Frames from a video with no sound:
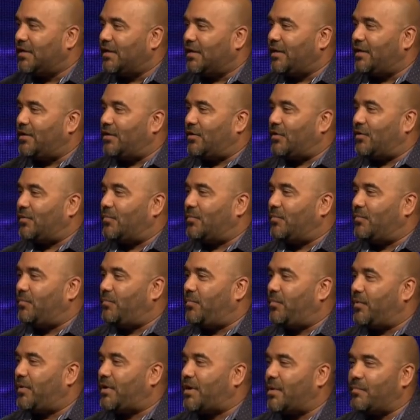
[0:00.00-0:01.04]
you know,
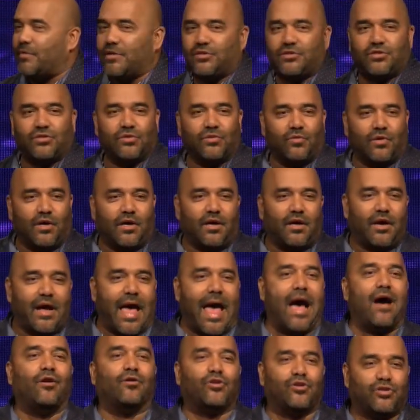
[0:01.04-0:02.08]
coming to uh,
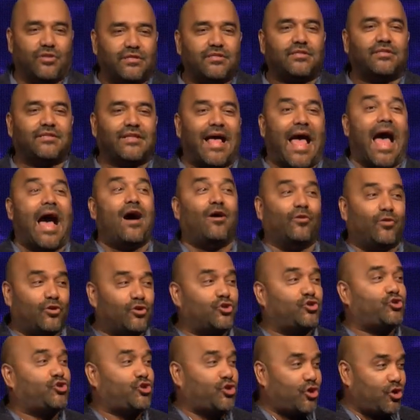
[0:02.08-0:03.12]
Alder. This is the
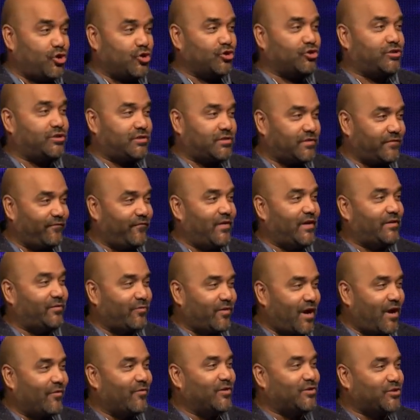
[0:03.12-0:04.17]
Alders Church, Victory
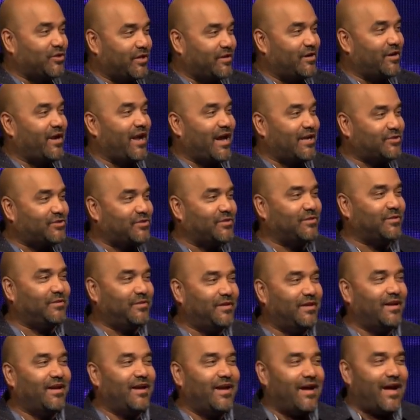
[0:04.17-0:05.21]
Outreach International
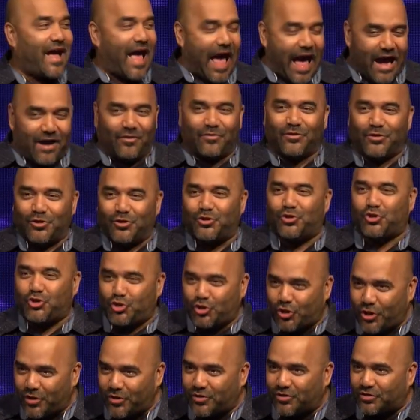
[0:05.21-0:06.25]
Alders
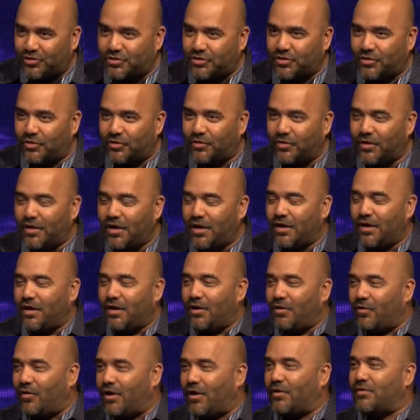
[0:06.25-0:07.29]
Church. So
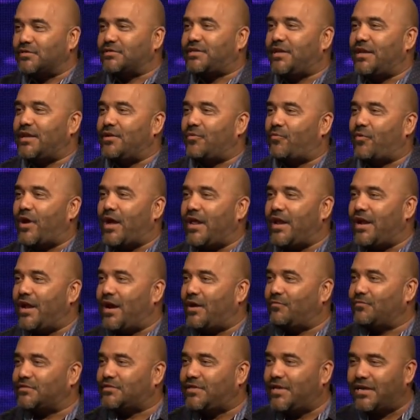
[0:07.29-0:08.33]
while I was getting ready, I
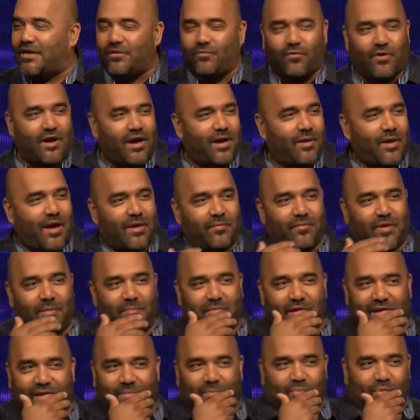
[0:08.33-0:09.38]
was thinking, well, I, I
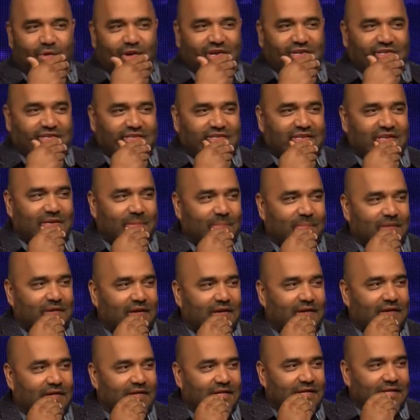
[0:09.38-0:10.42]
better preach some,
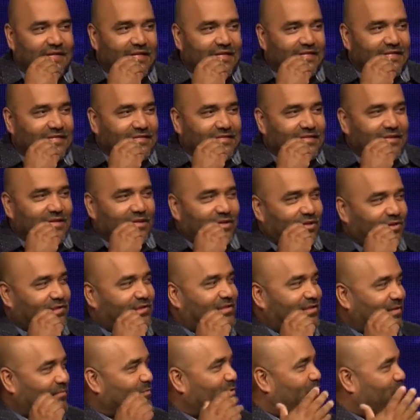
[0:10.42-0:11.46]
uh, you know,
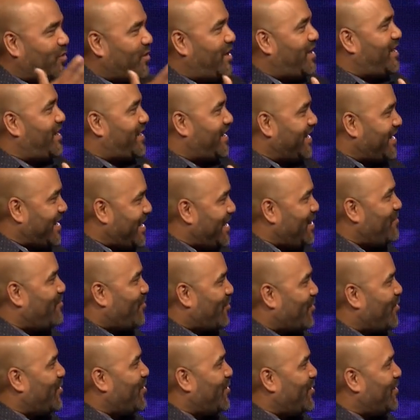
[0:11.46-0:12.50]
some Greek and
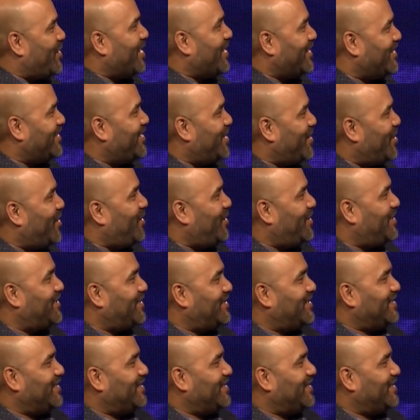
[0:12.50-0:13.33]
Hebrew, and you know,